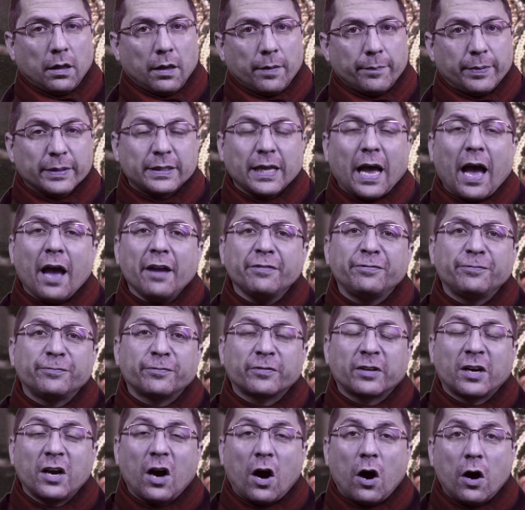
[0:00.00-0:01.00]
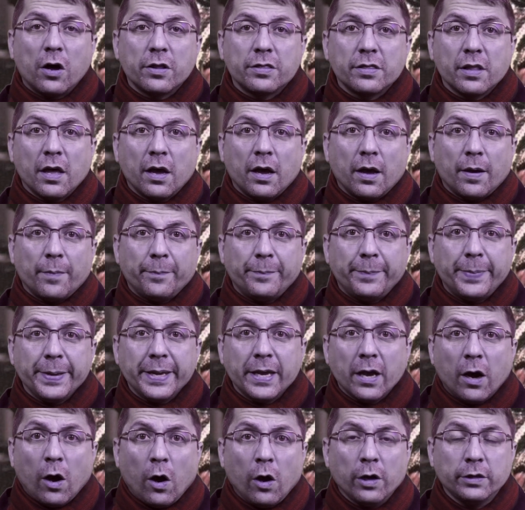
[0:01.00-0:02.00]
But I've gone
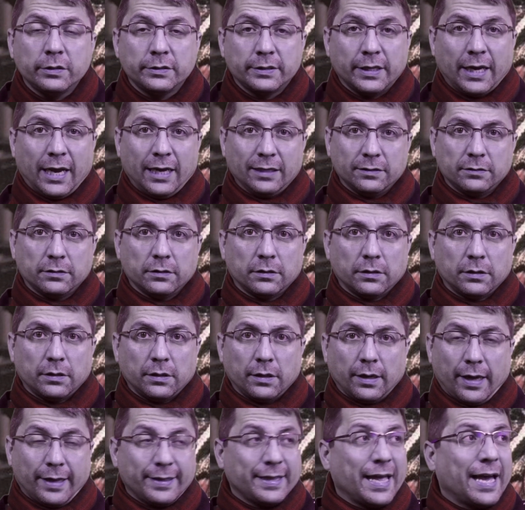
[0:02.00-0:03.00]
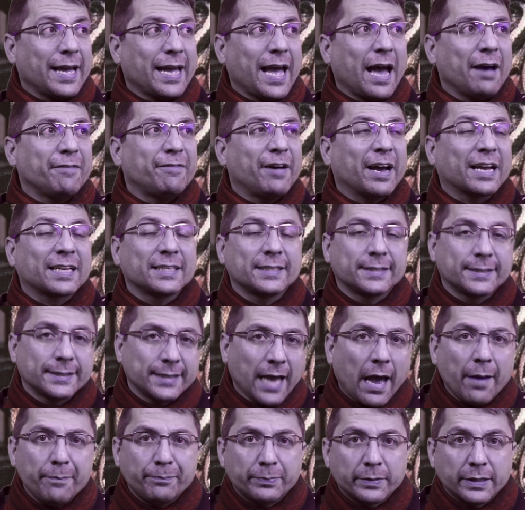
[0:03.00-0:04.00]
beyond that. And I have
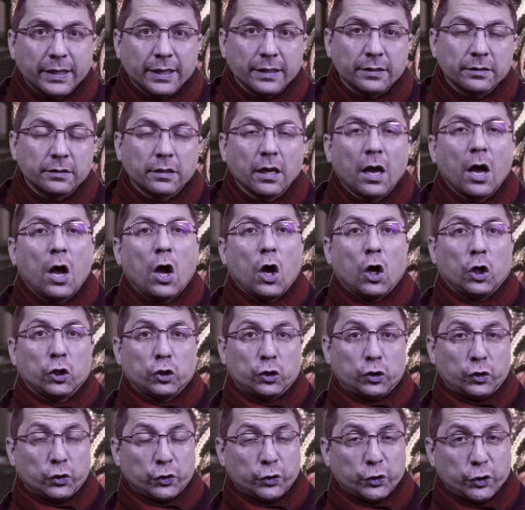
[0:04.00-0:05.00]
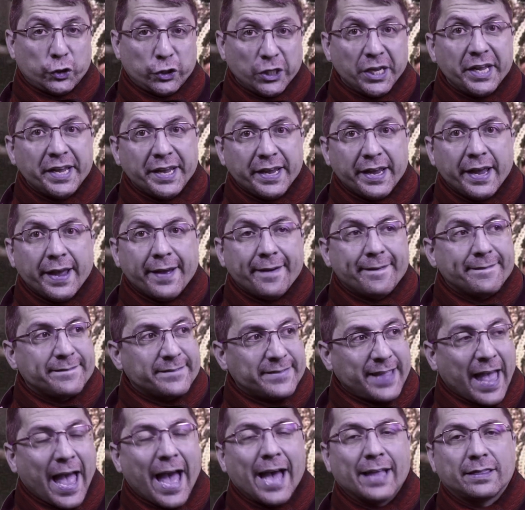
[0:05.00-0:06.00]
accepted to see
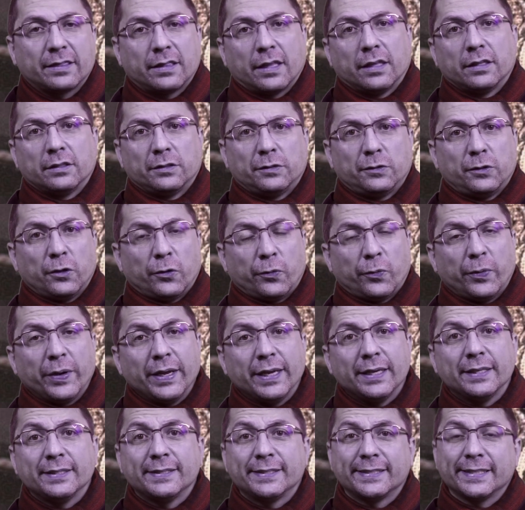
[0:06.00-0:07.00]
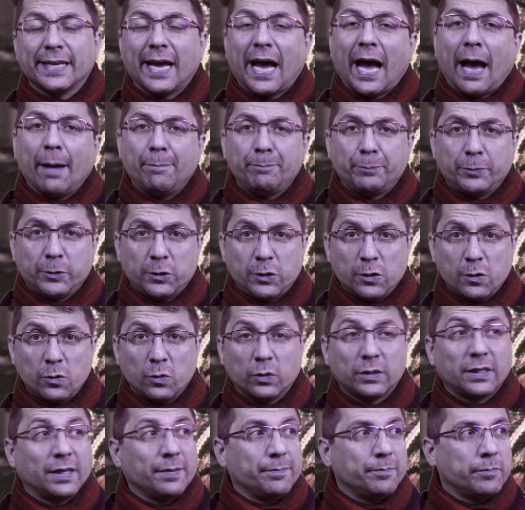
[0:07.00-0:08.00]
that there is
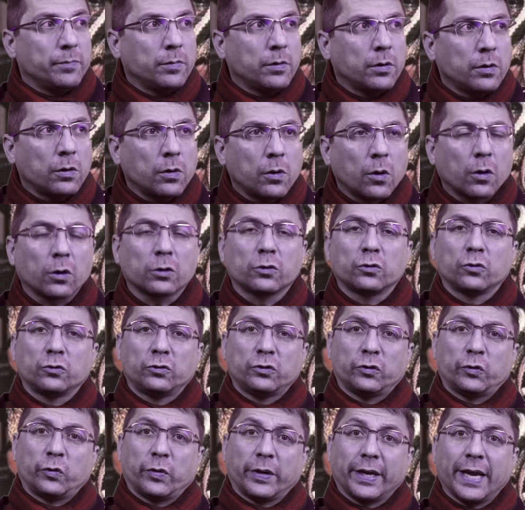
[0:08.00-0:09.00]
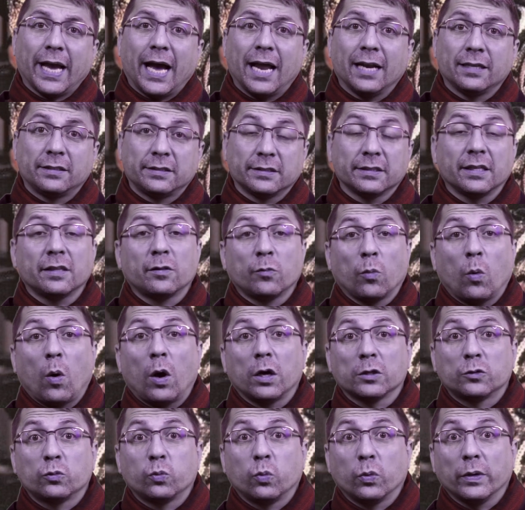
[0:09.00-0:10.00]
absolutely more to the reality than
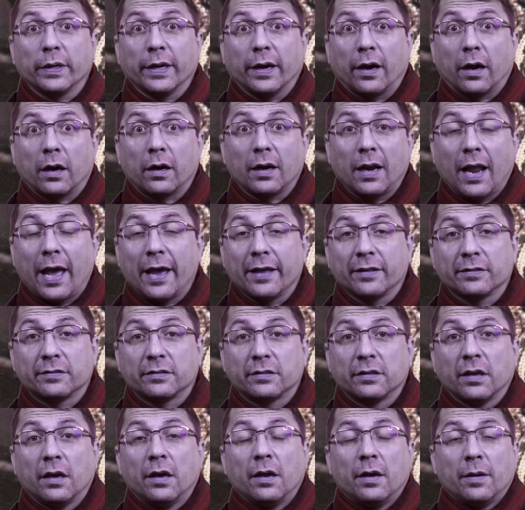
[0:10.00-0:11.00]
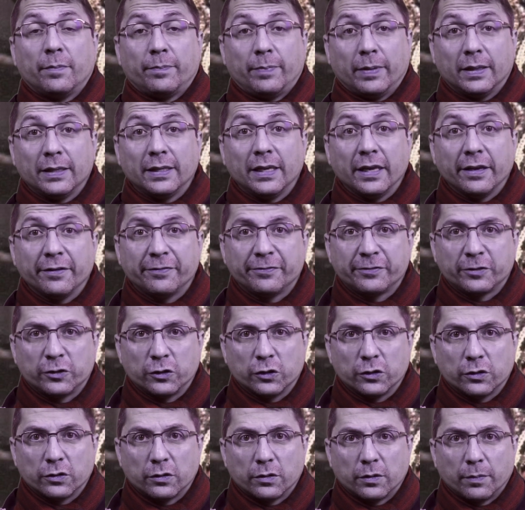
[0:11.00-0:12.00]
what we are led believe
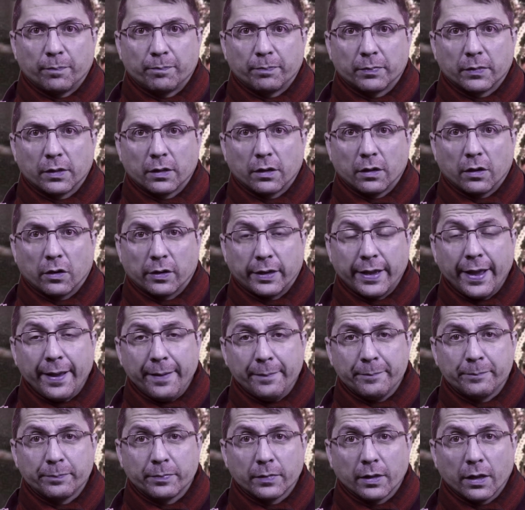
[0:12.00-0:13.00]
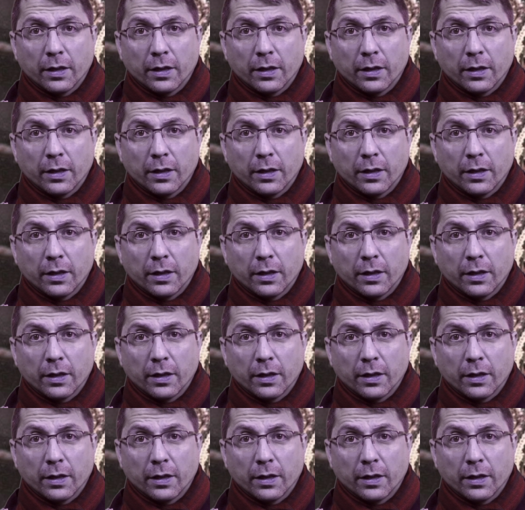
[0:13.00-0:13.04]
to. Okay?